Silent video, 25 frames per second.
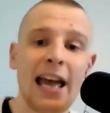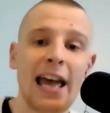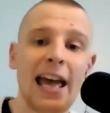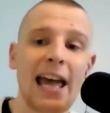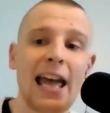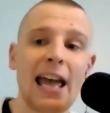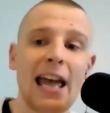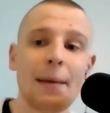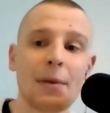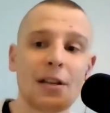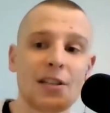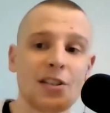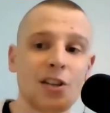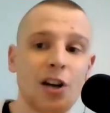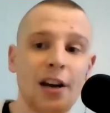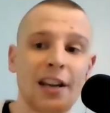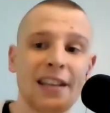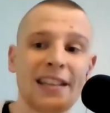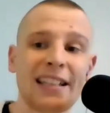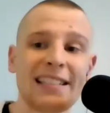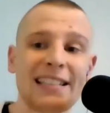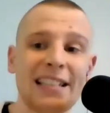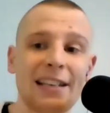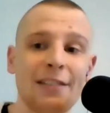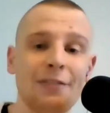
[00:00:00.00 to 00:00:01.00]
a signing
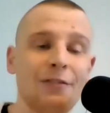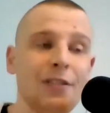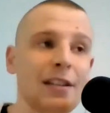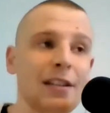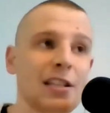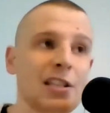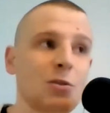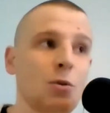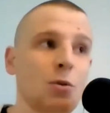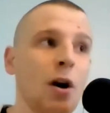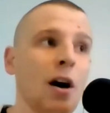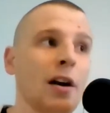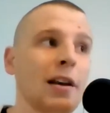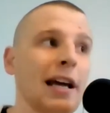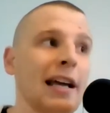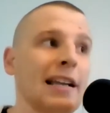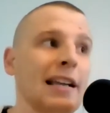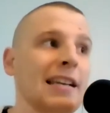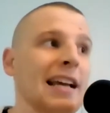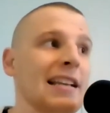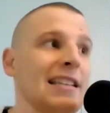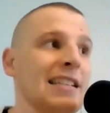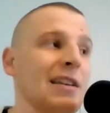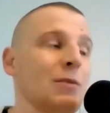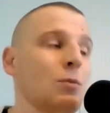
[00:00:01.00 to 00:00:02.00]
that didn't fit the squad
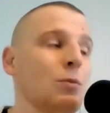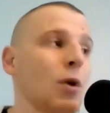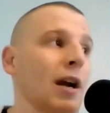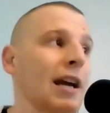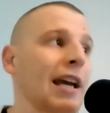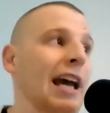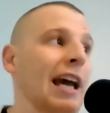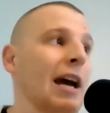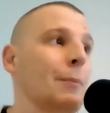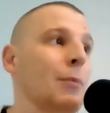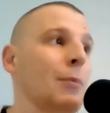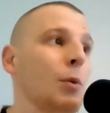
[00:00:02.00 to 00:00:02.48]
and didn't work out.